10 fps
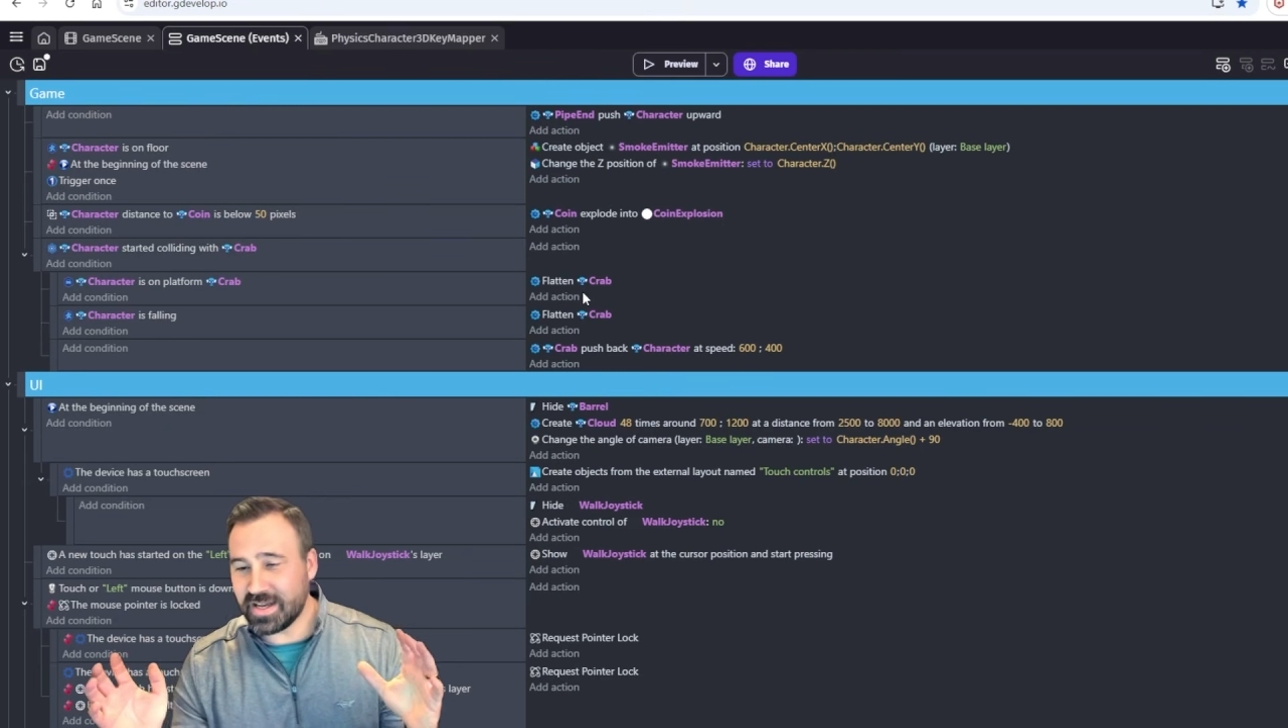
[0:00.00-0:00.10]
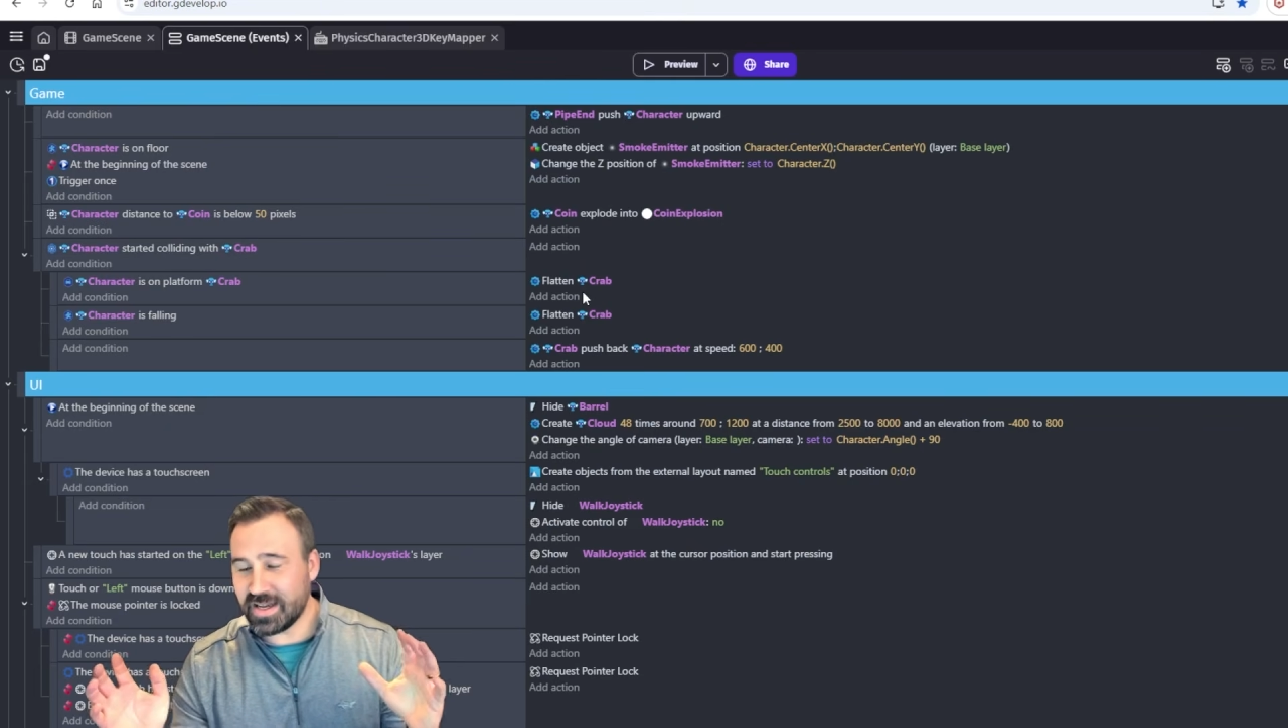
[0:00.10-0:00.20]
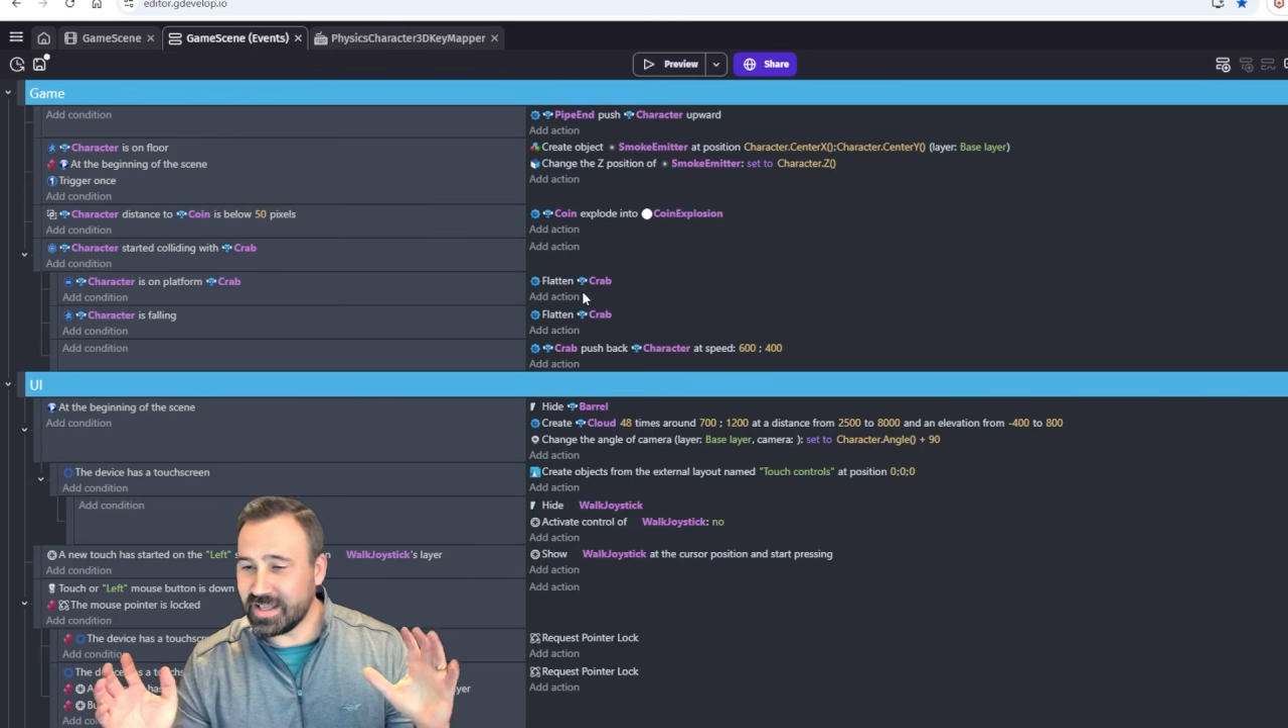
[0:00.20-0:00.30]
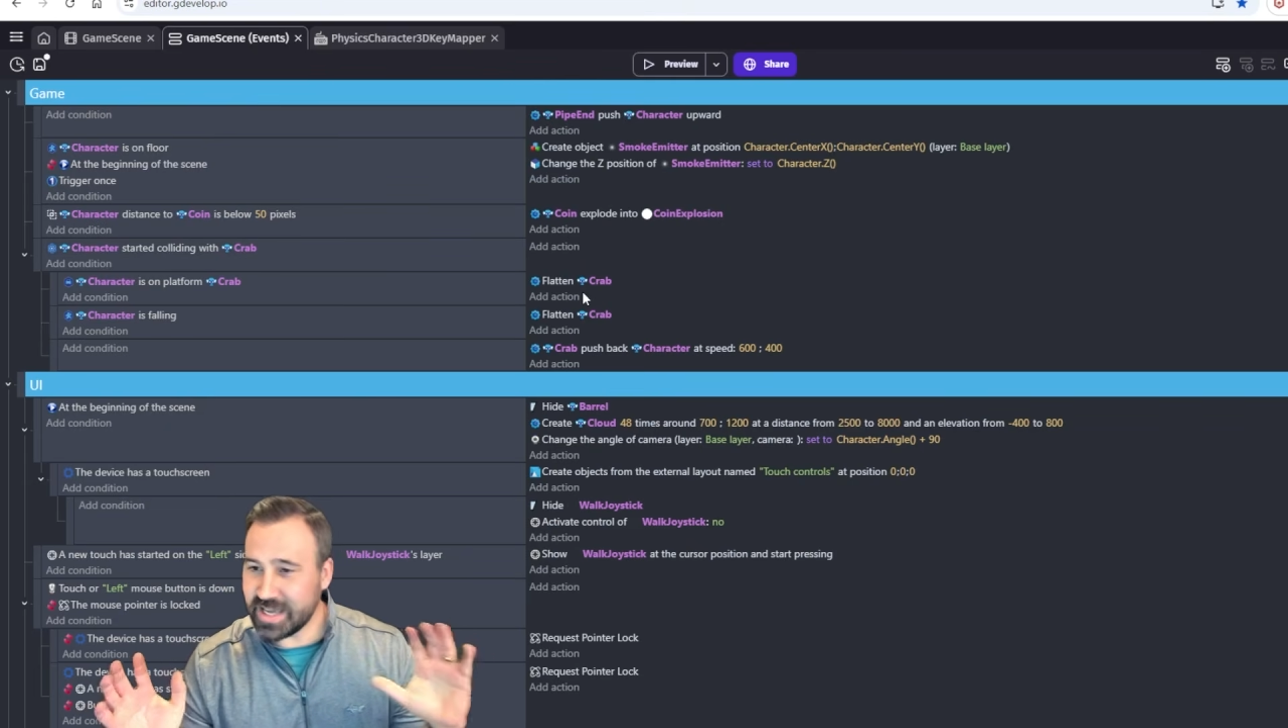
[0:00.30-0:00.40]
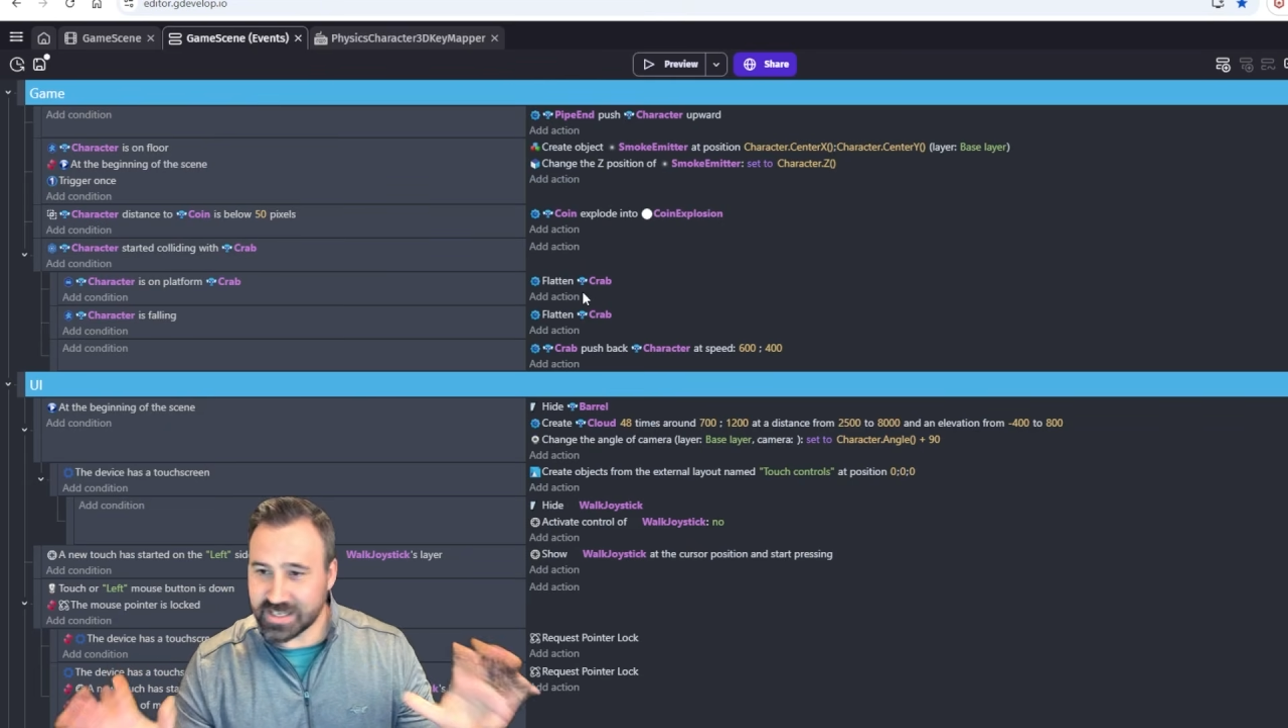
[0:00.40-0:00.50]

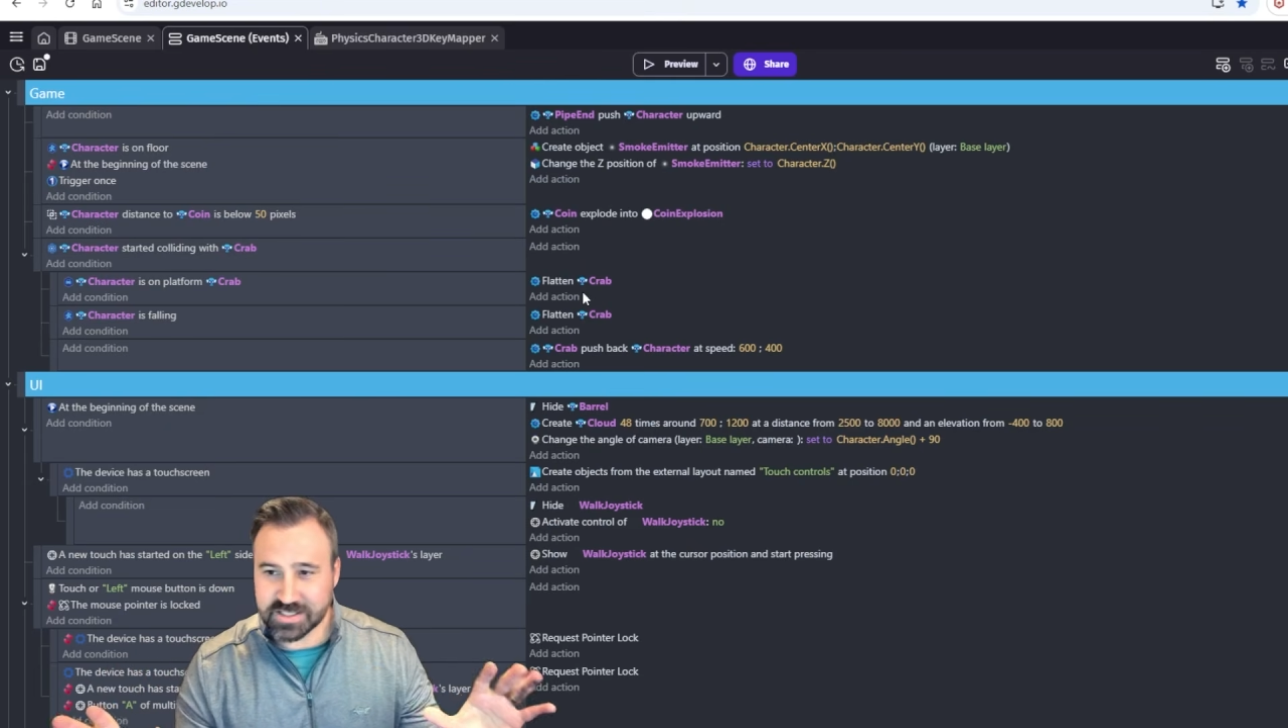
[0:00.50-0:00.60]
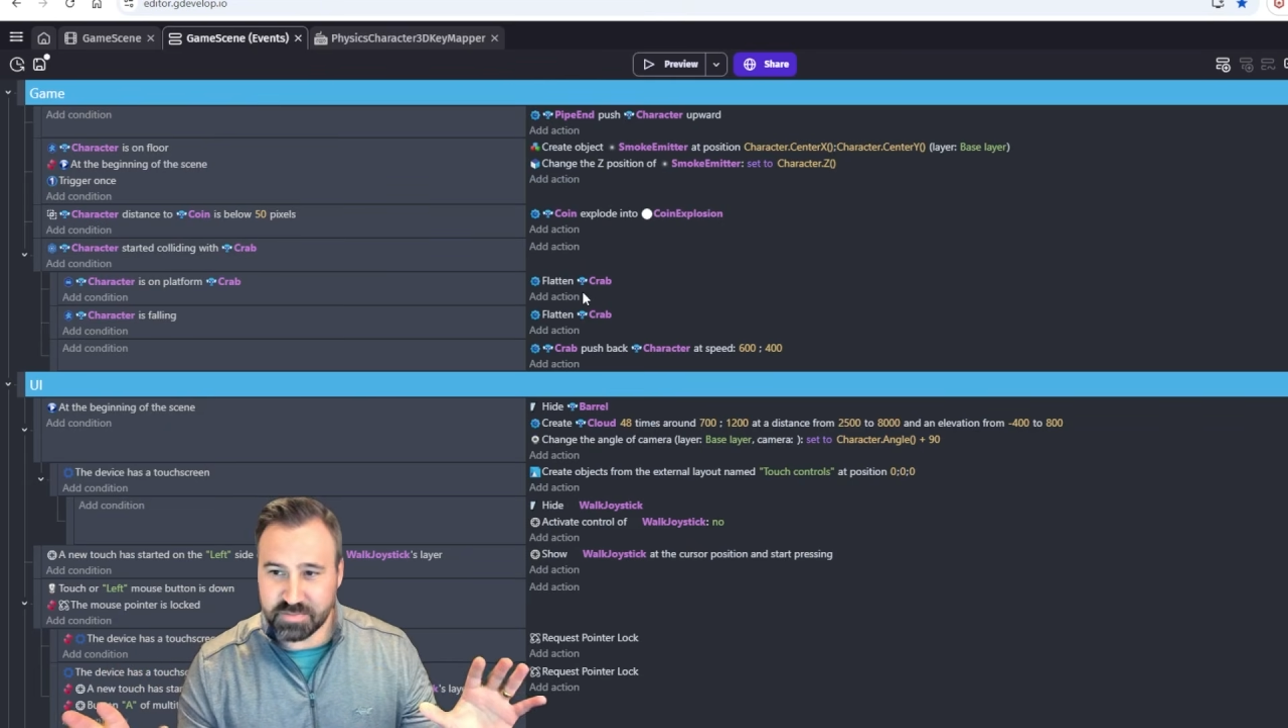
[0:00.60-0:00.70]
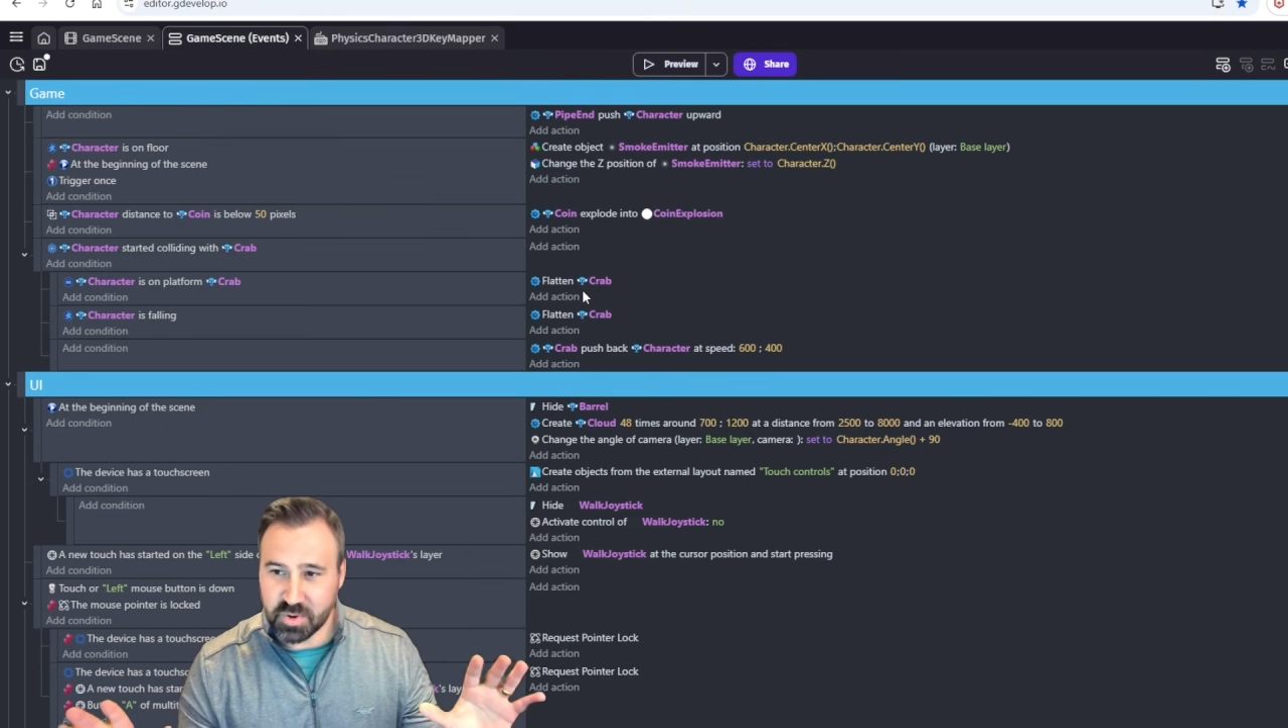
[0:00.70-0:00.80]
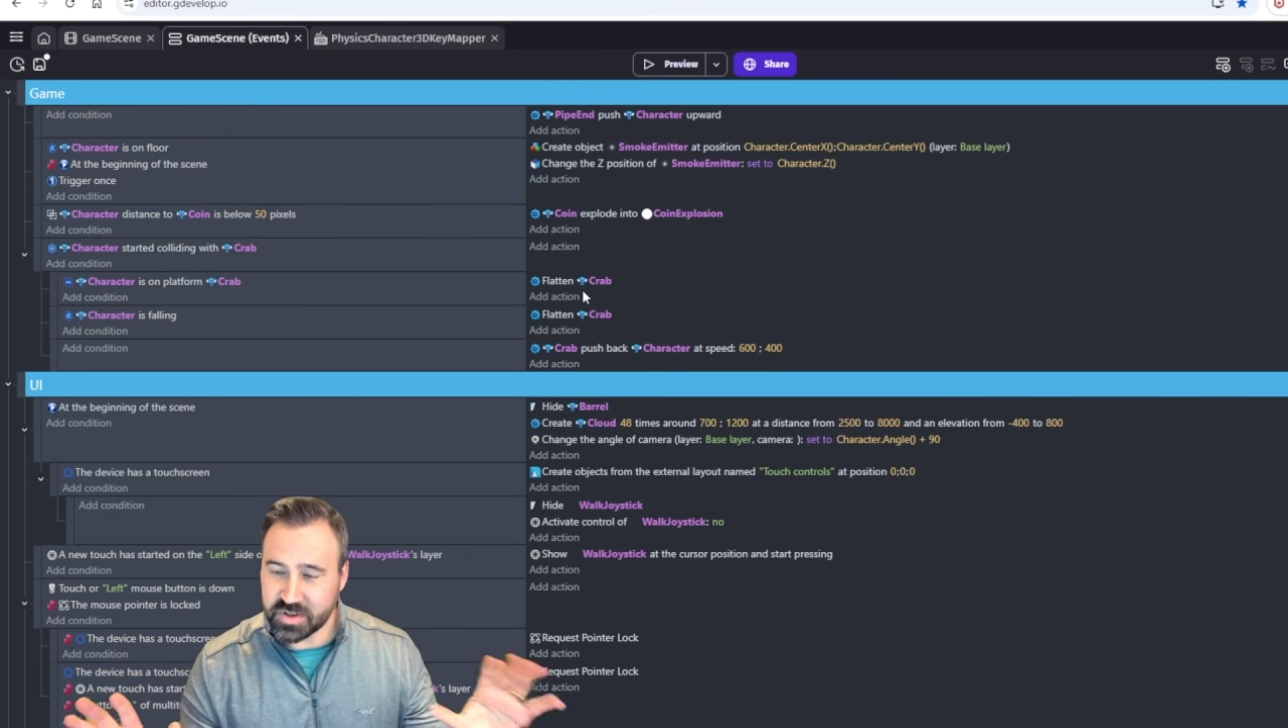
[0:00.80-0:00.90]
yes, both